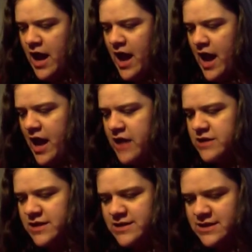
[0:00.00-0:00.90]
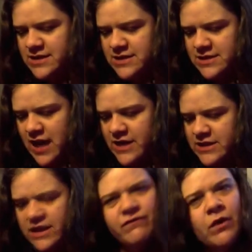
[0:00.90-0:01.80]
And this is a
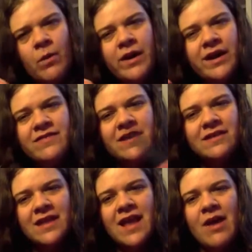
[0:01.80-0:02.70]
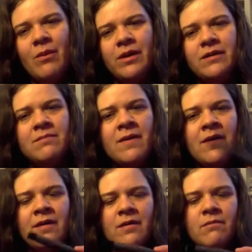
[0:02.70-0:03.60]
different one, I think, than that one.
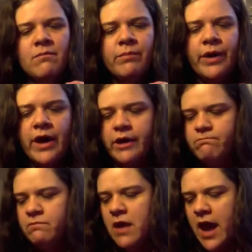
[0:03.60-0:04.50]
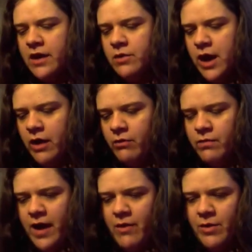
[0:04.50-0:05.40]
But I don't know.
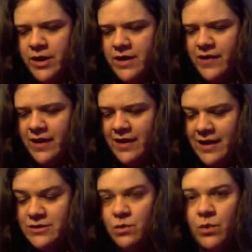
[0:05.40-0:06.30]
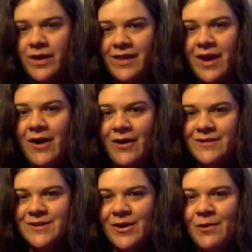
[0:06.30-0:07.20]
I want to, like, it's really
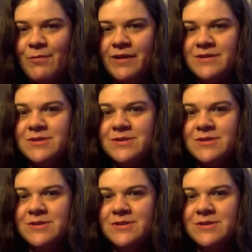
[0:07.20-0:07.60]
hard to open.